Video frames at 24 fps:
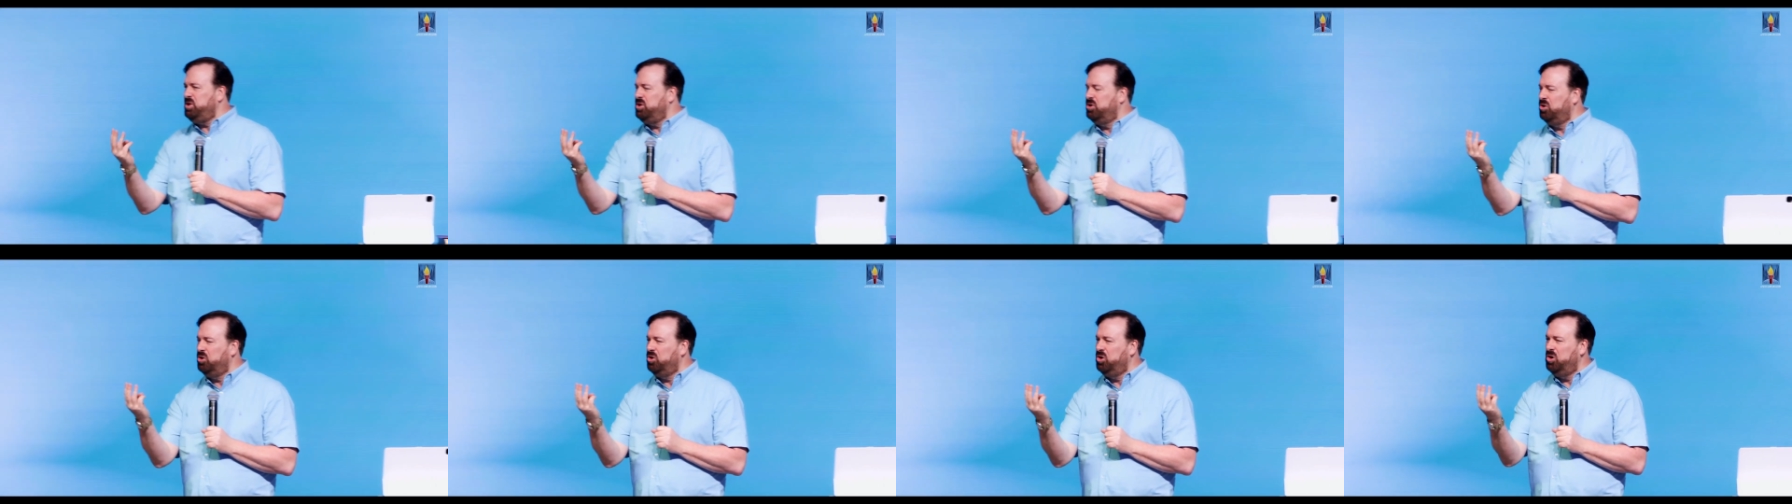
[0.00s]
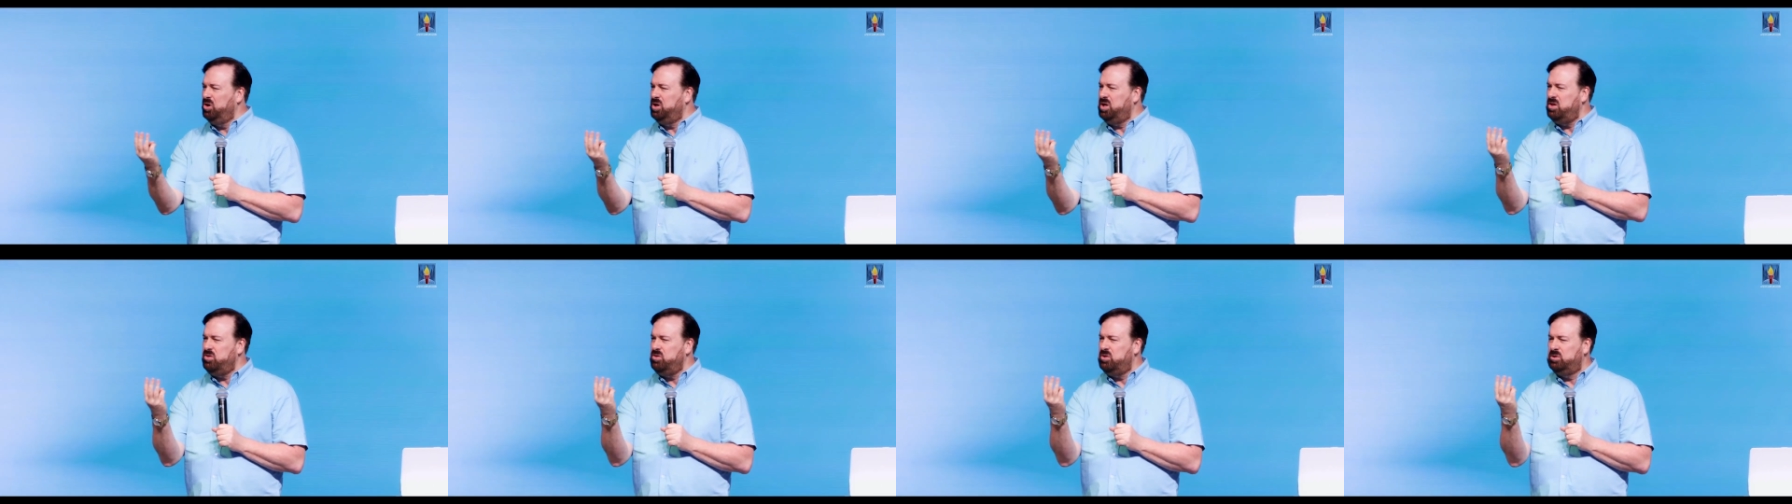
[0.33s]

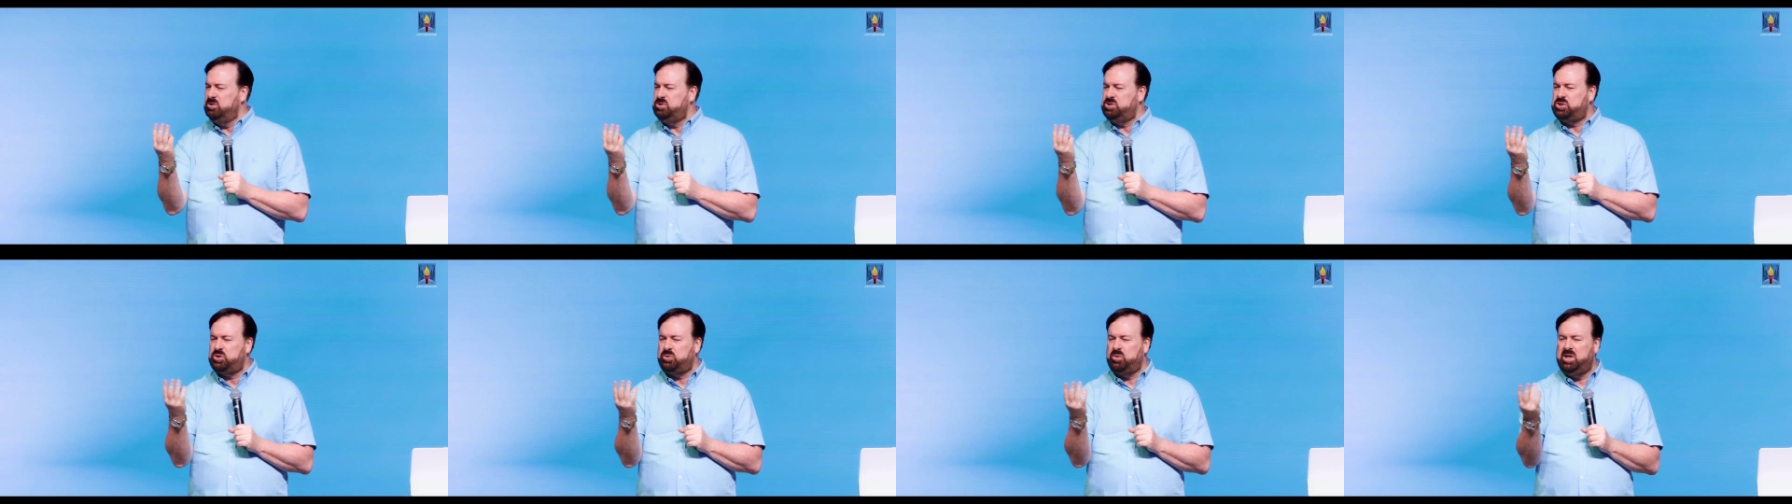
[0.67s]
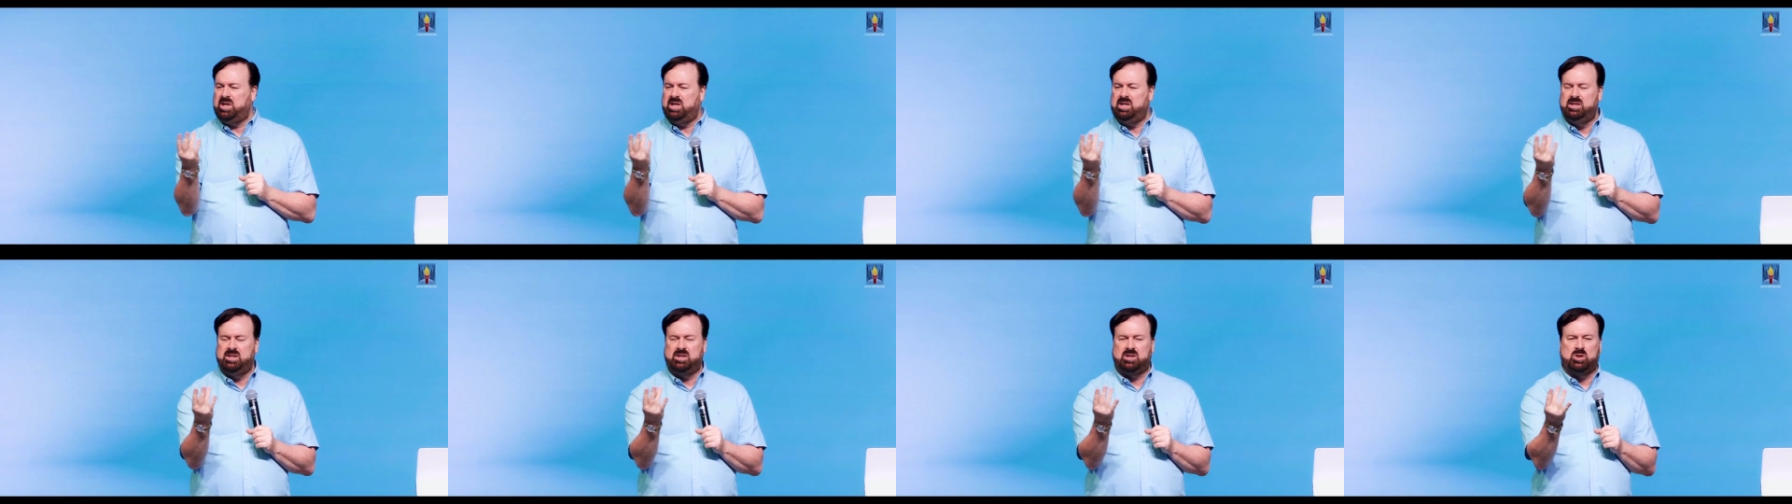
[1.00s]
heard in those
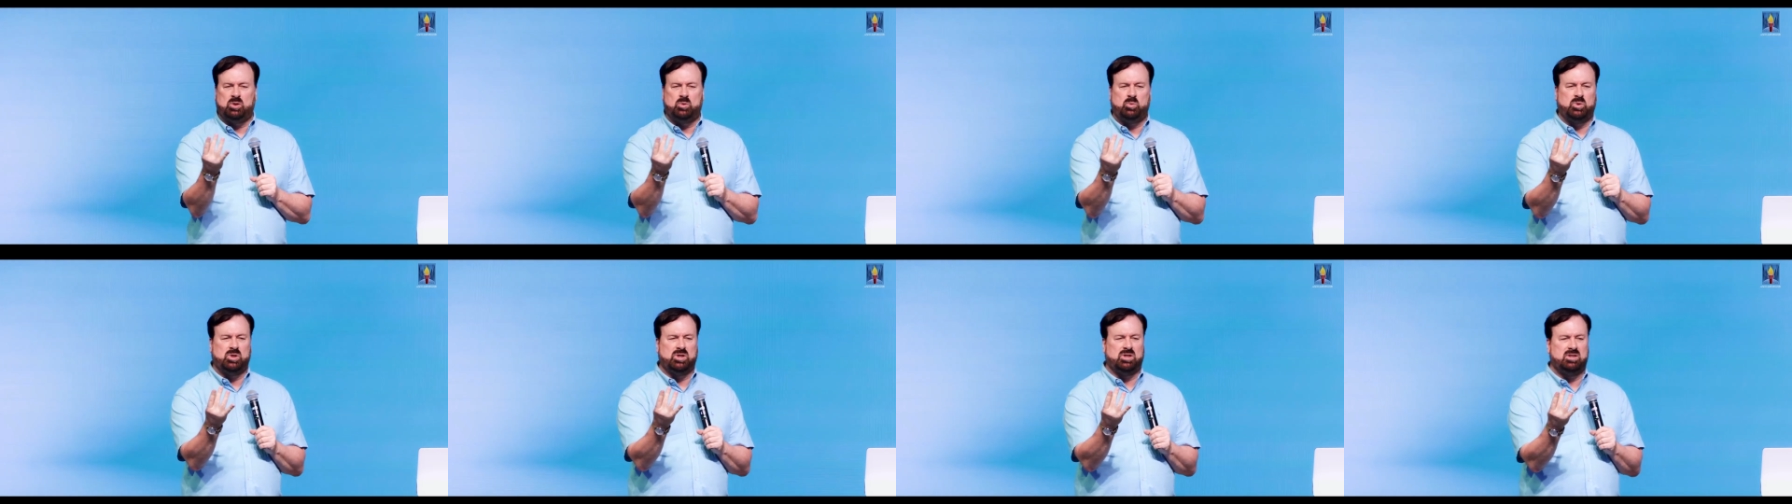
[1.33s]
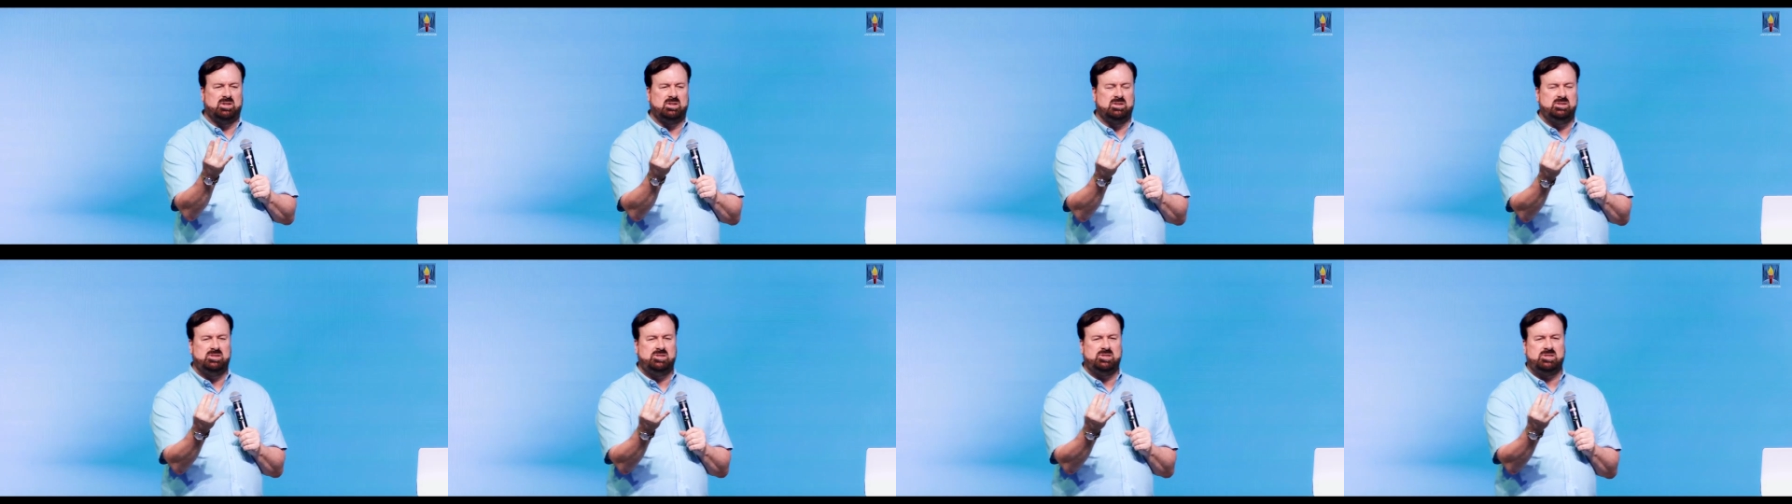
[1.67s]
three little
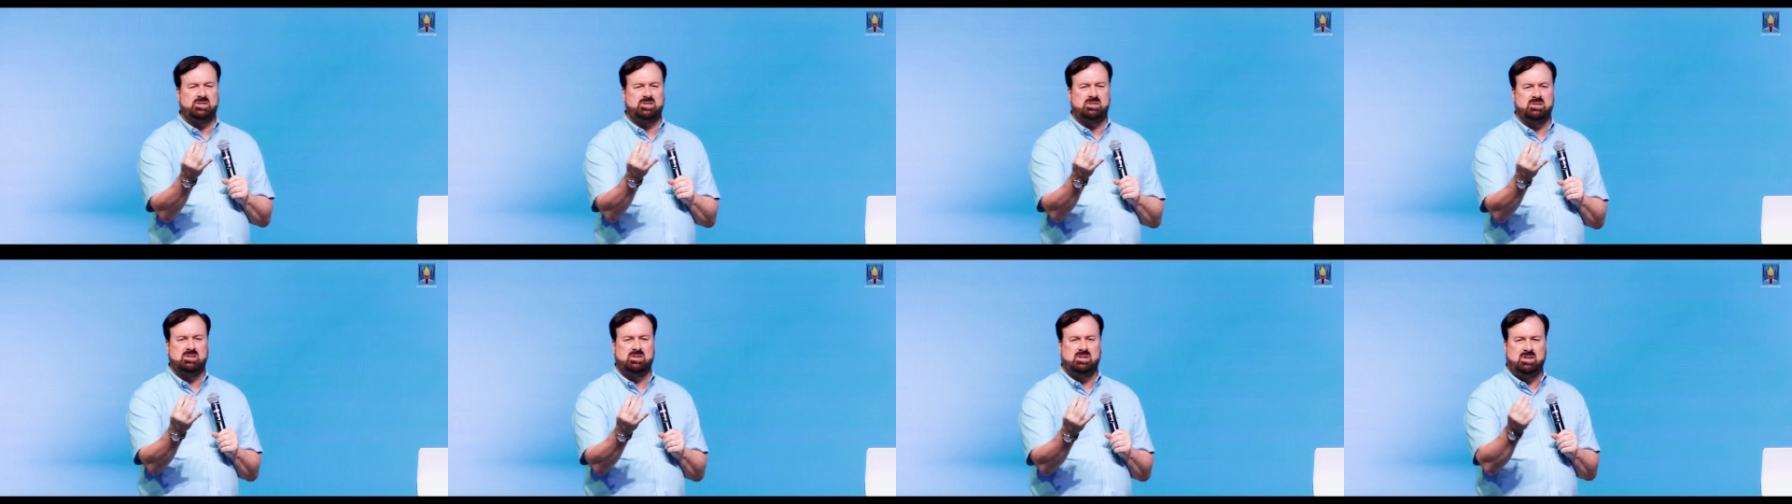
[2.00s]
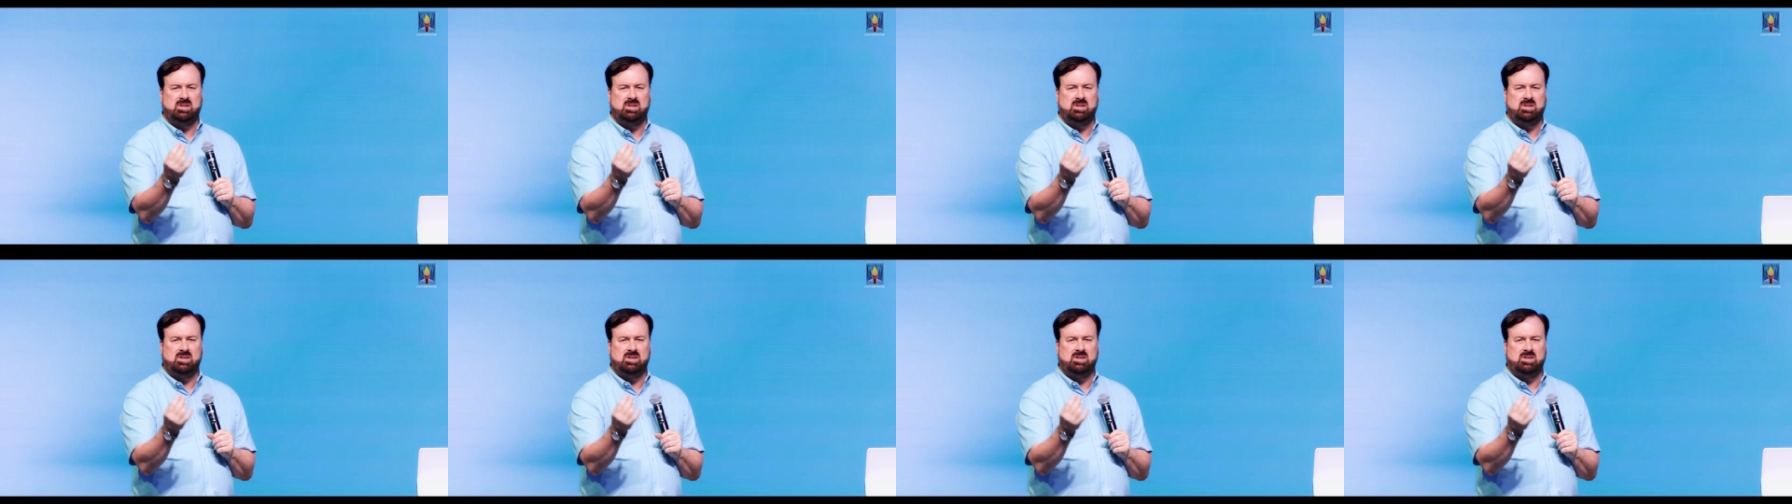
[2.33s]
words,